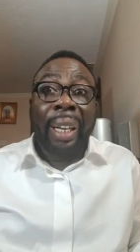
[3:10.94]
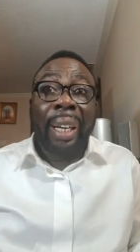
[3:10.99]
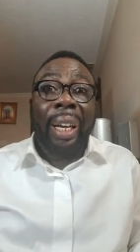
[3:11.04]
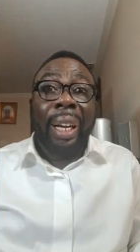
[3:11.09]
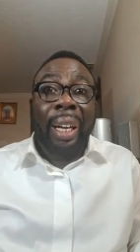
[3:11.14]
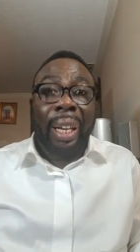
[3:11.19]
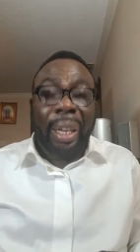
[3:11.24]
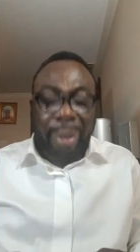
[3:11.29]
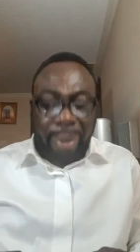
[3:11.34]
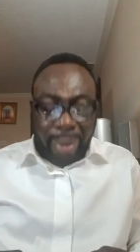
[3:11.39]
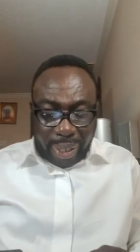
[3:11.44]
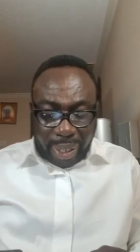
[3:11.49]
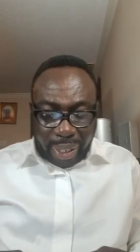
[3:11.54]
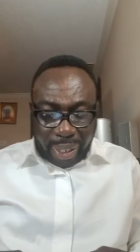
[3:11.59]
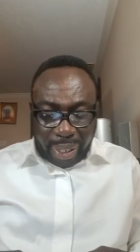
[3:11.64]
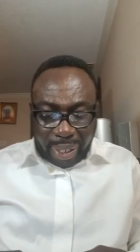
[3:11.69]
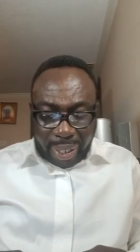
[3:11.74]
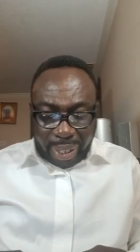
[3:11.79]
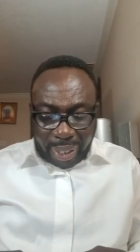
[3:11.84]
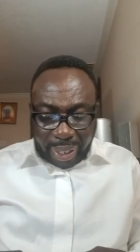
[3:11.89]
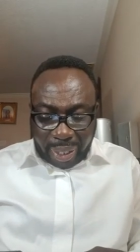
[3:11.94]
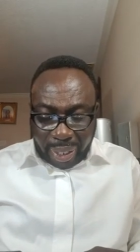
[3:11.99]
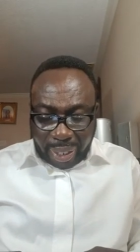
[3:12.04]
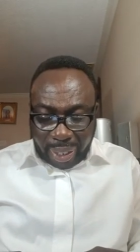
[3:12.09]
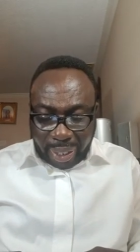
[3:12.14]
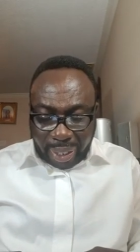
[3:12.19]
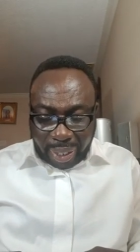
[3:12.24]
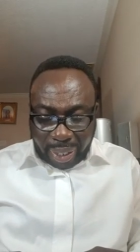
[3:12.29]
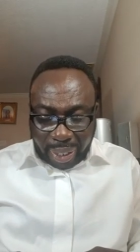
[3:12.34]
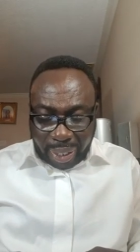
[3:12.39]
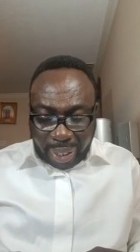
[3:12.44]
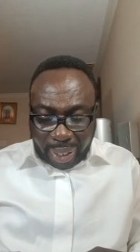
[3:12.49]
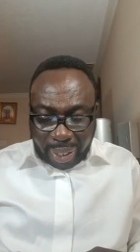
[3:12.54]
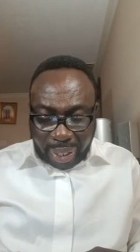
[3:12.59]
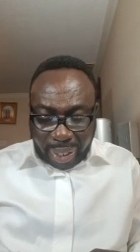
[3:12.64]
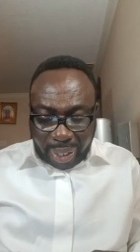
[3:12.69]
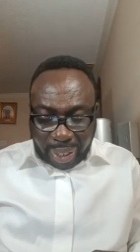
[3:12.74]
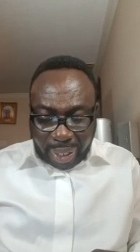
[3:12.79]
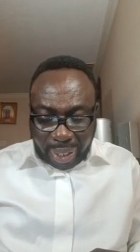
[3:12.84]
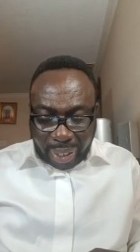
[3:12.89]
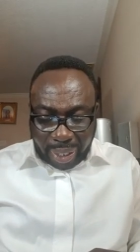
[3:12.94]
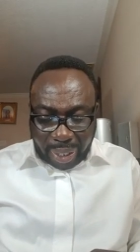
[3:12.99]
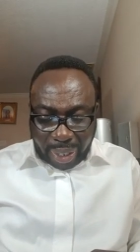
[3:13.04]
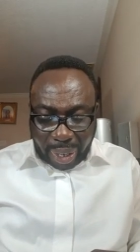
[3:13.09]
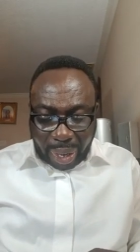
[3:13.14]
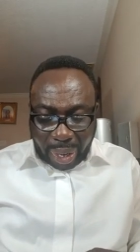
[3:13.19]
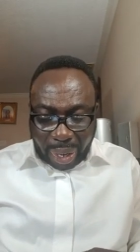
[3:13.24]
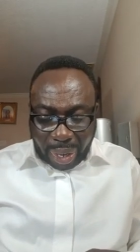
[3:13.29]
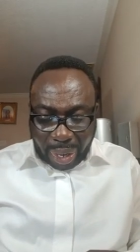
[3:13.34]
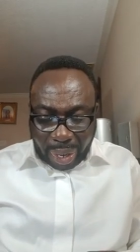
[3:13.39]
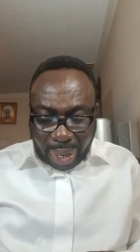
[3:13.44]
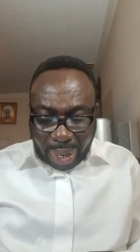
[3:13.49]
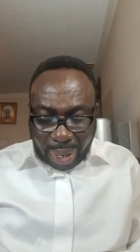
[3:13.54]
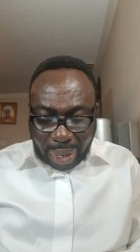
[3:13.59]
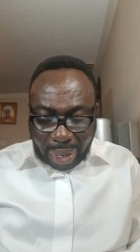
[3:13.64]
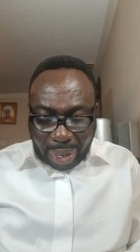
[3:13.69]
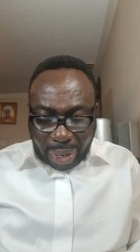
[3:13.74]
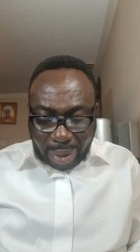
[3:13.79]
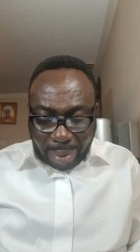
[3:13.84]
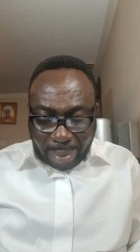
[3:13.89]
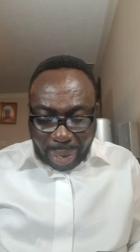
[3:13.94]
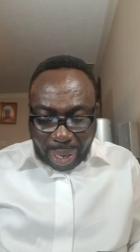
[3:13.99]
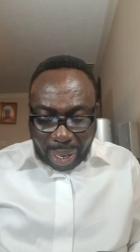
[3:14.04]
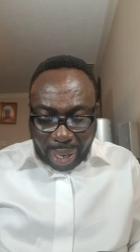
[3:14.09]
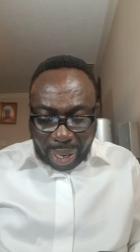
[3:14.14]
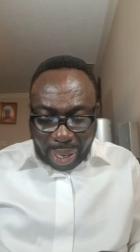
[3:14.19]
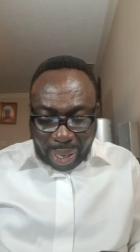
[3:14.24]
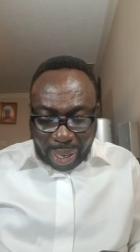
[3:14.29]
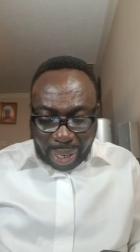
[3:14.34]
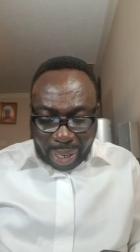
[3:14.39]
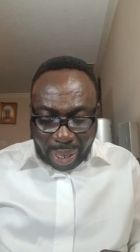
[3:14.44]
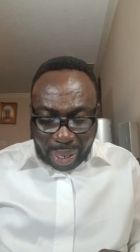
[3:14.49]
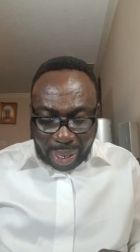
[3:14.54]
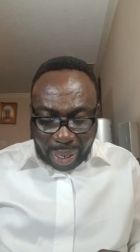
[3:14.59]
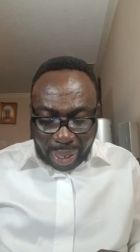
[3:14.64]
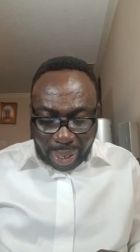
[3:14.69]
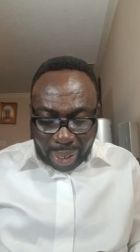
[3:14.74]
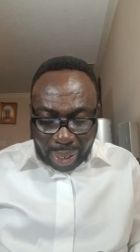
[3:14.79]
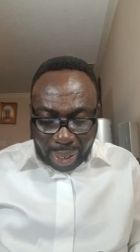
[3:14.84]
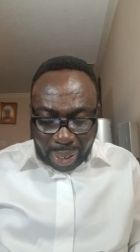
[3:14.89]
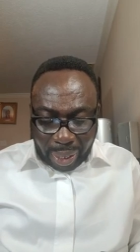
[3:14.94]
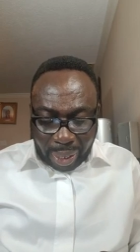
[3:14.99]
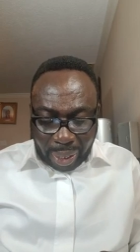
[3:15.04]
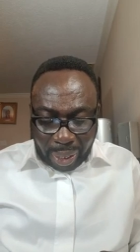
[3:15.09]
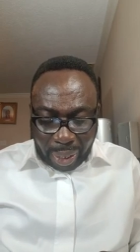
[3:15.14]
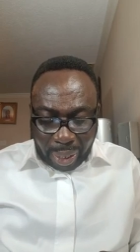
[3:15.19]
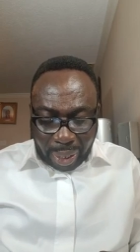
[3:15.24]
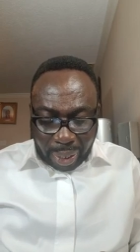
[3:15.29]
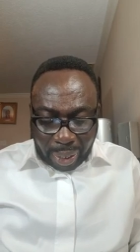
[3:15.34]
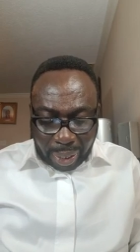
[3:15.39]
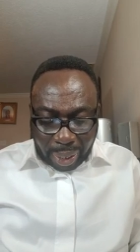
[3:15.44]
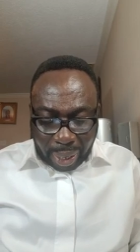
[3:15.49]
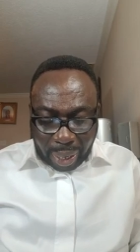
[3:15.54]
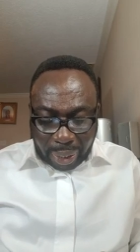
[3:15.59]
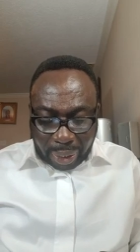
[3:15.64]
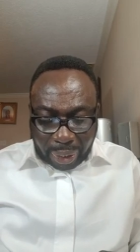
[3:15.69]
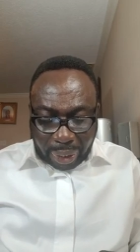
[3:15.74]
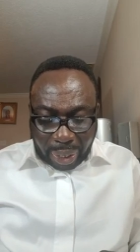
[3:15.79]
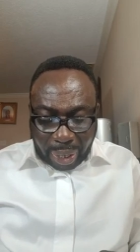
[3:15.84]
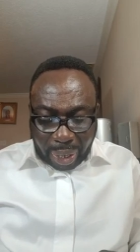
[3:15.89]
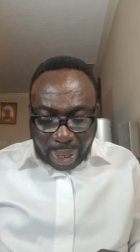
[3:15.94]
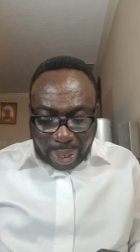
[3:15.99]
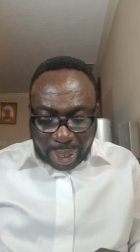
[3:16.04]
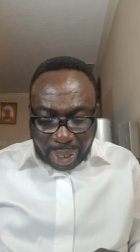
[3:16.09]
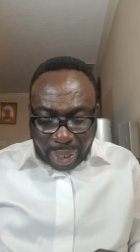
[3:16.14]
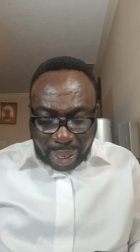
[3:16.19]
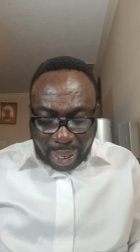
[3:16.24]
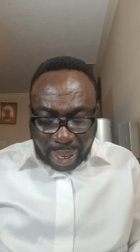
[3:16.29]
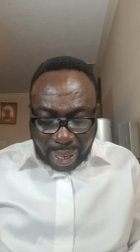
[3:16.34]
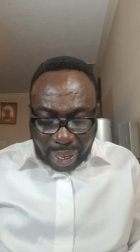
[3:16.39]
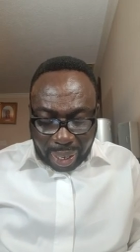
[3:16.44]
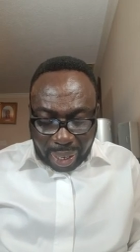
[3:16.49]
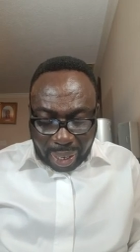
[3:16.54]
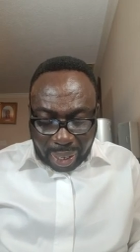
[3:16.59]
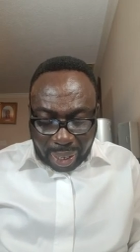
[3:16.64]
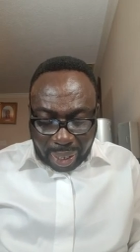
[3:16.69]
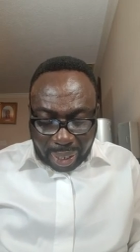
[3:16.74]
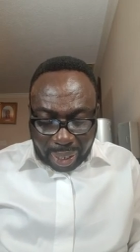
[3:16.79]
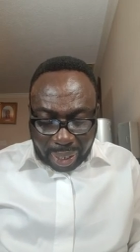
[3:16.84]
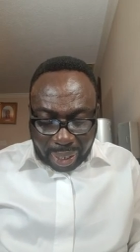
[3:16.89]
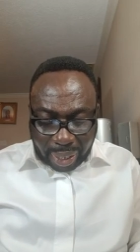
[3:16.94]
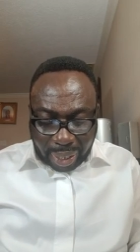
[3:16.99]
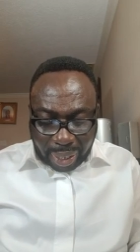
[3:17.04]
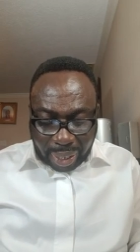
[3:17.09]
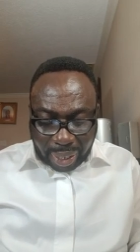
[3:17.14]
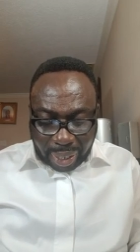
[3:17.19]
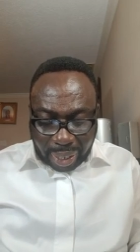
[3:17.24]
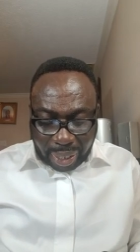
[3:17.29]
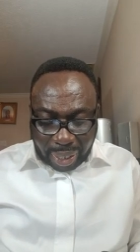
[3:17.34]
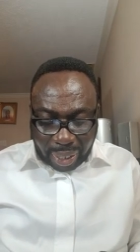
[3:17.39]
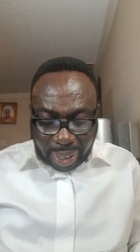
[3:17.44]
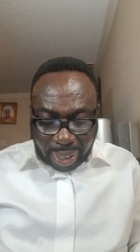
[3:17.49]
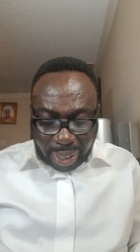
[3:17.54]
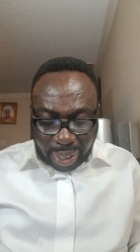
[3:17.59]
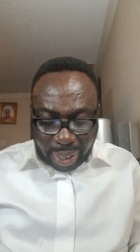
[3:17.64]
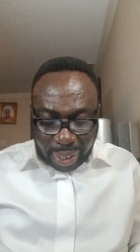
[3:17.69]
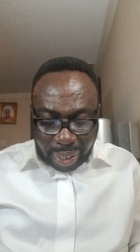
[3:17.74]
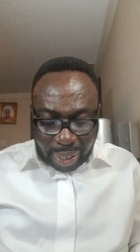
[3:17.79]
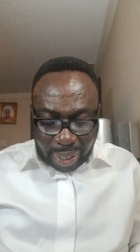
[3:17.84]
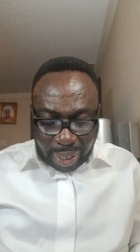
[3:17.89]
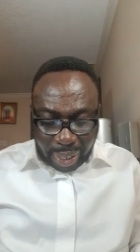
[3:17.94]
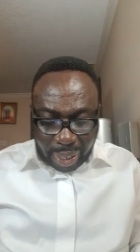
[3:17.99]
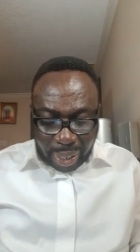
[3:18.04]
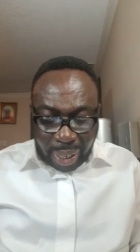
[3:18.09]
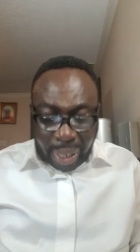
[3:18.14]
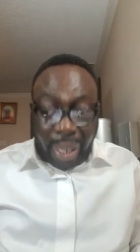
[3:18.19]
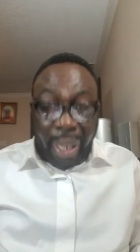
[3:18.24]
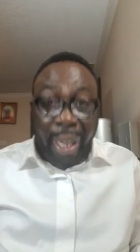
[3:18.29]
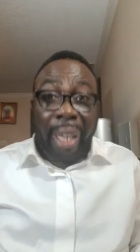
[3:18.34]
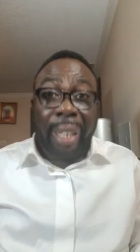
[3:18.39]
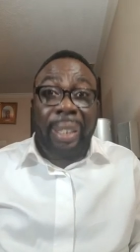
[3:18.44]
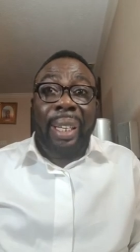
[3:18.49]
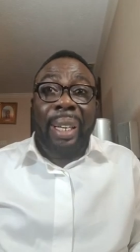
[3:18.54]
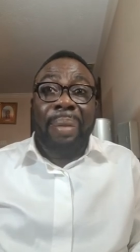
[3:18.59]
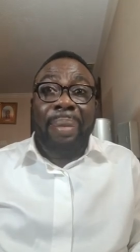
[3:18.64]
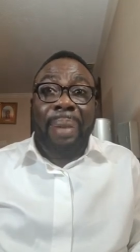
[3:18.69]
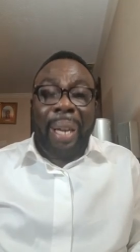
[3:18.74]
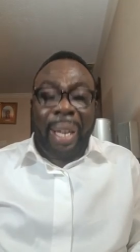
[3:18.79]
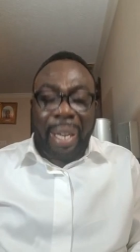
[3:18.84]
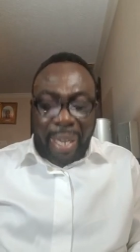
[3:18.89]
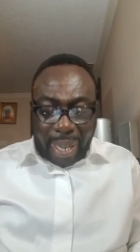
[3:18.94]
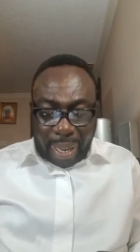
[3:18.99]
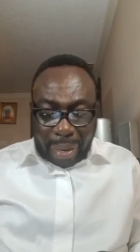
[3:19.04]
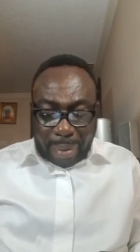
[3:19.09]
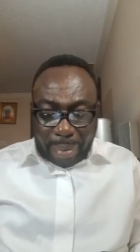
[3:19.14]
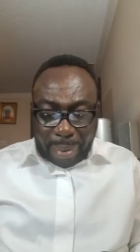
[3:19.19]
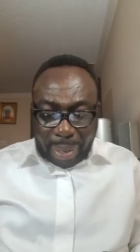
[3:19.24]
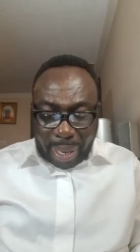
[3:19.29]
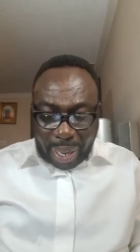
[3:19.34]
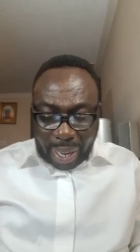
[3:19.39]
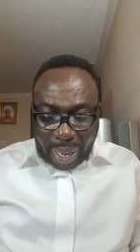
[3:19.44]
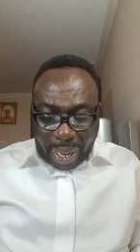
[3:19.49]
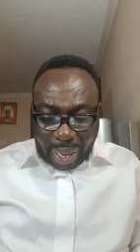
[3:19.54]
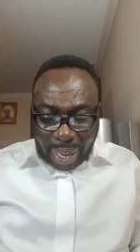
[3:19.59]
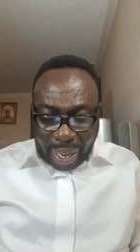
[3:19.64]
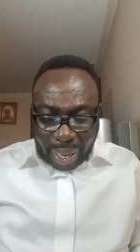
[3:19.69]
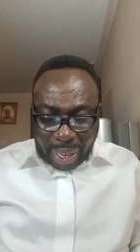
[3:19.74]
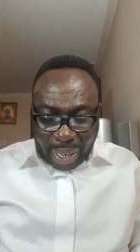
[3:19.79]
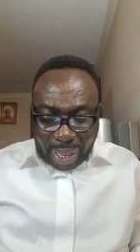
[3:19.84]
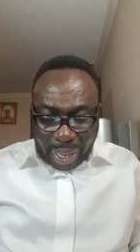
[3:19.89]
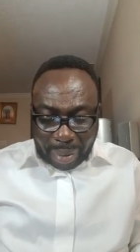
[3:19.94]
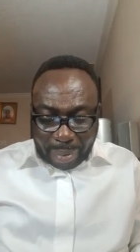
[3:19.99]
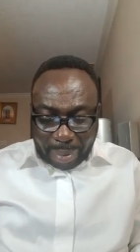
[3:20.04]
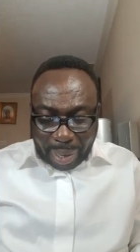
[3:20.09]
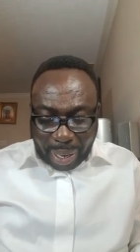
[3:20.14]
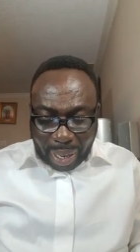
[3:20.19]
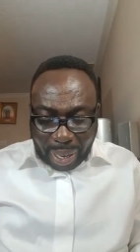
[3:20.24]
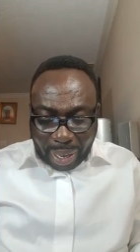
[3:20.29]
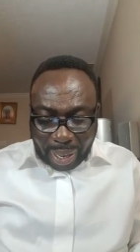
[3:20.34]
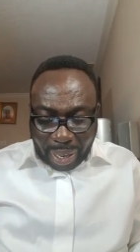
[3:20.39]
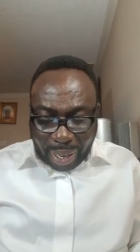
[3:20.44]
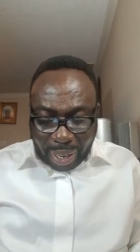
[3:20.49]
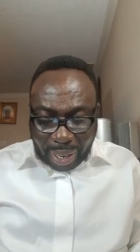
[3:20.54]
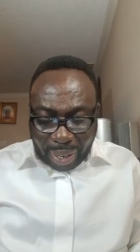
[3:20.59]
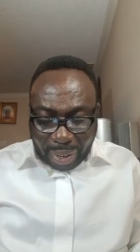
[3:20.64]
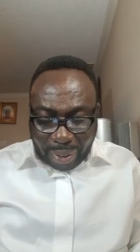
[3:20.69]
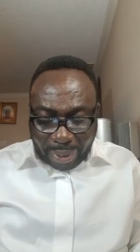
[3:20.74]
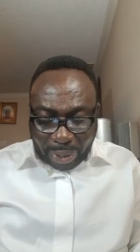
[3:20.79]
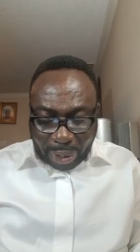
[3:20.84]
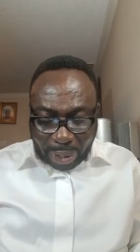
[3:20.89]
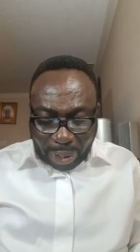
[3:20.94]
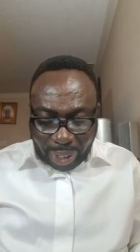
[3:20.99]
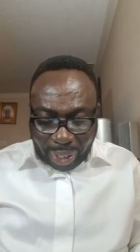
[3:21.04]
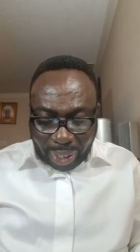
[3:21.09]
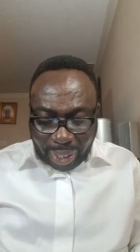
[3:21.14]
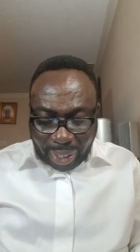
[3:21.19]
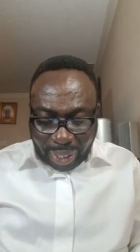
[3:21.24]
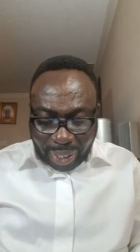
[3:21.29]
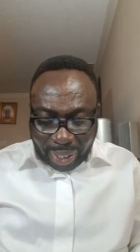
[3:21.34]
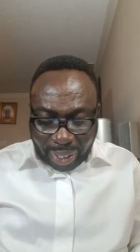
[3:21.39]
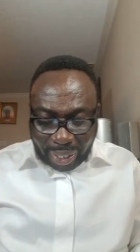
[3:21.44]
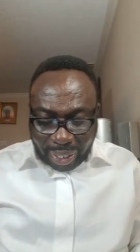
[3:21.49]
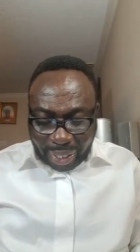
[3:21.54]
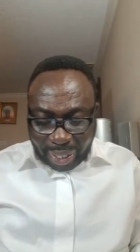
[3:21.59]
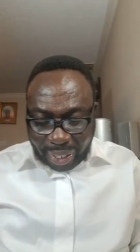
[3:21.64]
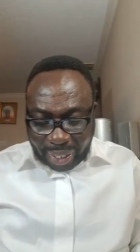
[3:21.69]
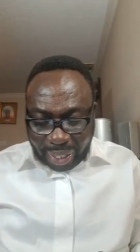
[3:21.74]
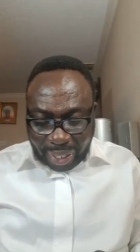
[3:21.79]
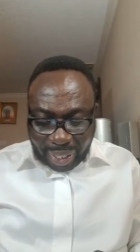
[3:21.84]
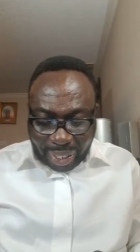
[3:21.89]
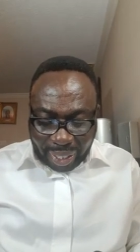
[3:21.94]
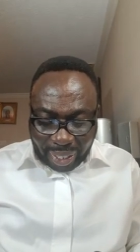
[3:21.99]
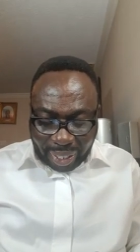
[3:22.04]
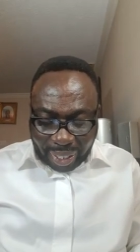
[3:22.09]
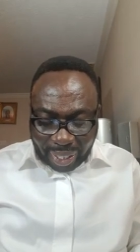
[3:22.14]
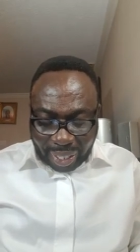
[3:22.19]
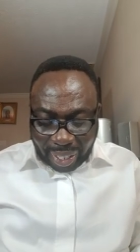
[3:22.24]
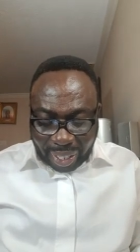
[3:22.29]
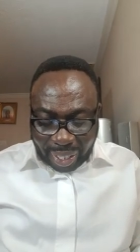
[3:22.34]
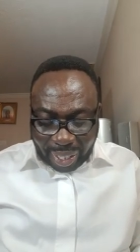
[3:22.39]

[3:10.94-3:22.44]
Oh, this is all my righteousness. Nothing but the blood, the blood of Jesus.